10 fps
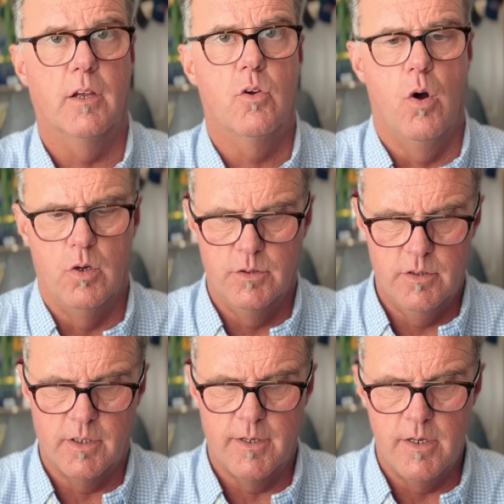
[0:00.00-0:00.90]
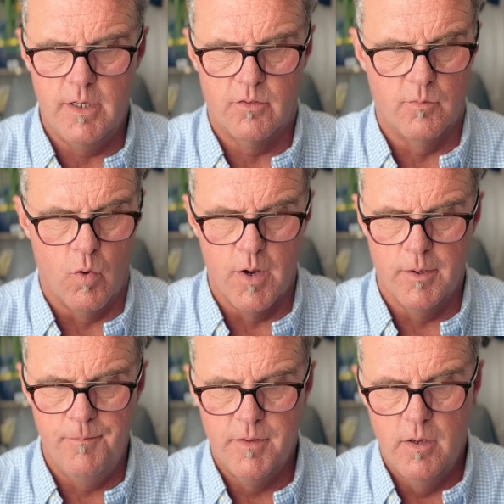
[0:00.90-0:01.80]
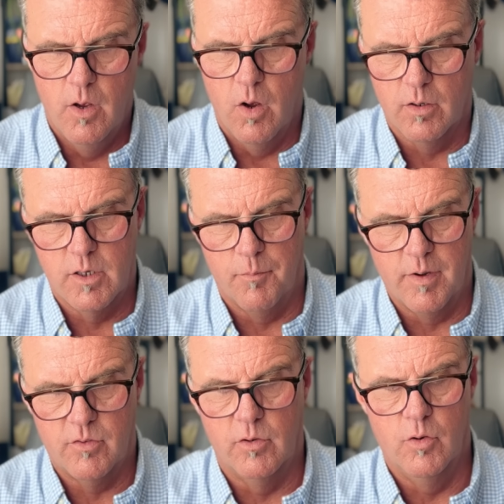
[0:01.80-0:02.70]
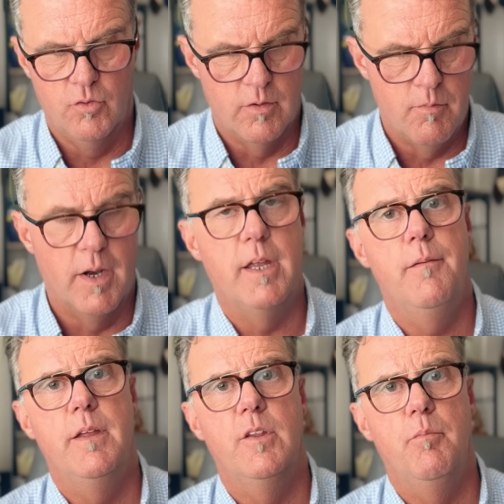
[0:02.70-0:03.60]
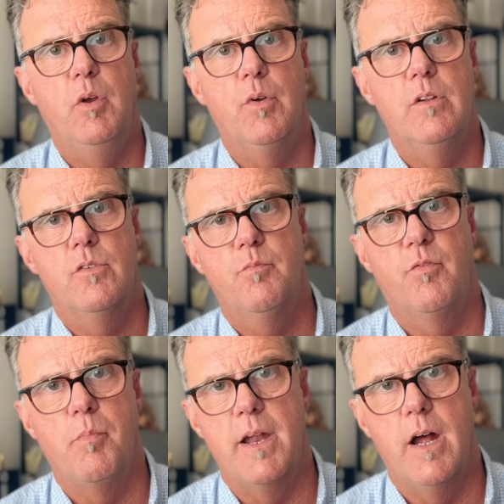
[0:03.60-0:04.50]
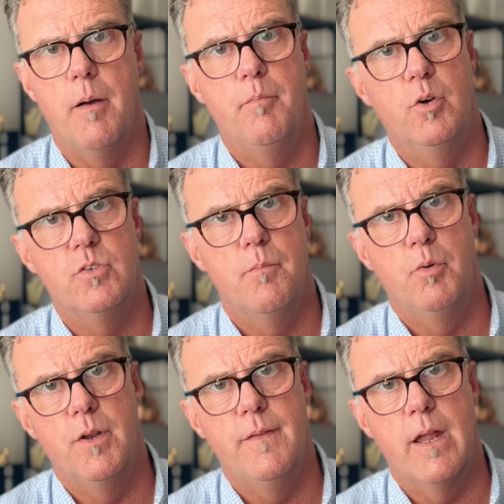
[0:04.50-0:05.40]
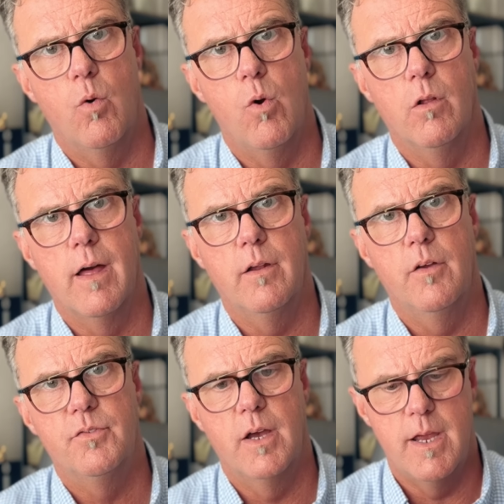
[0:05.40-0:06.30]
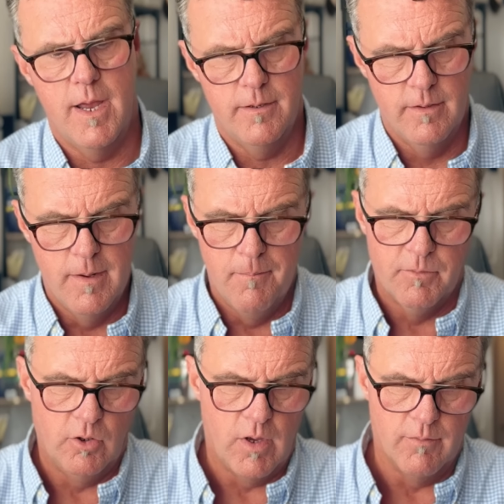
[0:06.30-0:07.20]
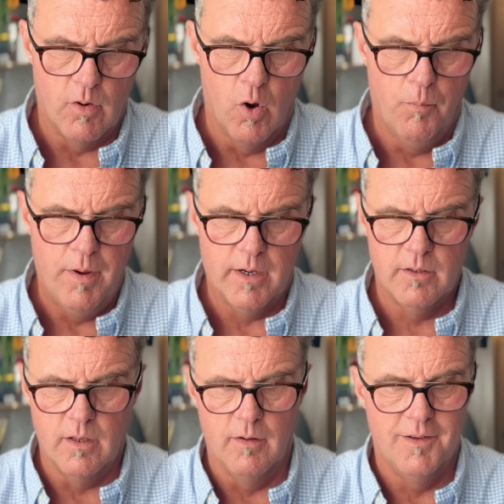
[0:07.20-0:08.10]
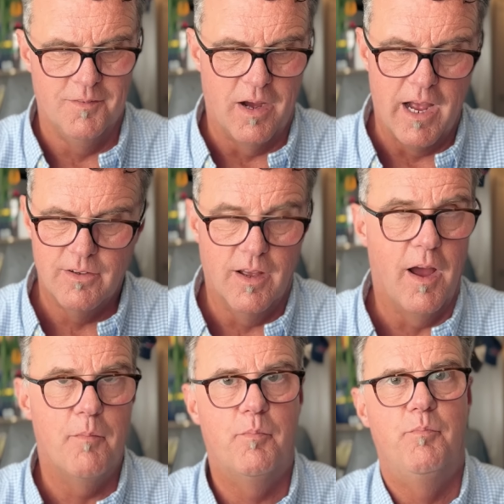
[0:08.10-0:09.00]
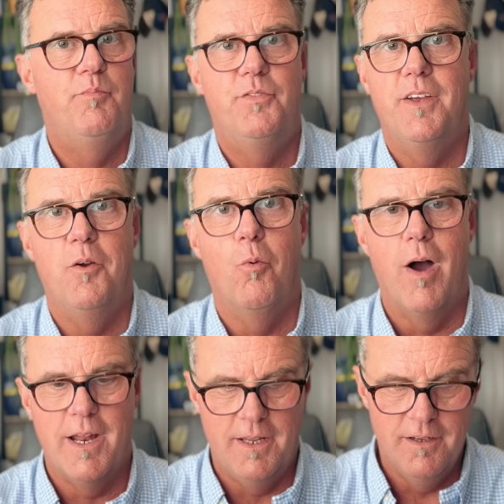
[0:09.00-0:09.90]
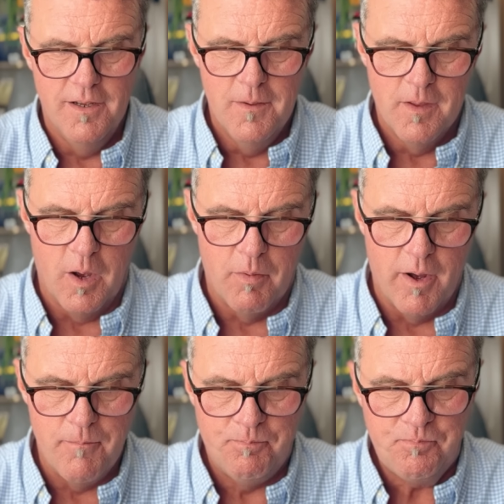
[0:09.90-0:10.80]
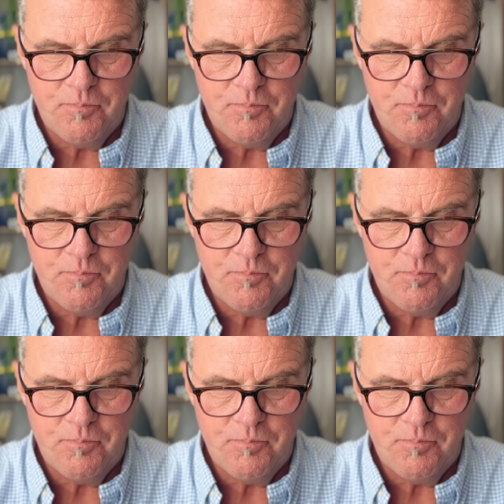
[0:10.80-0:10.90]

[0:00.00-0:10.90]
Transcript: get cold. They're going to need some oil. Companies are losing money in the billions by not put, putting that oil out of Ceyhan. You have OPEC, and I, I say whining about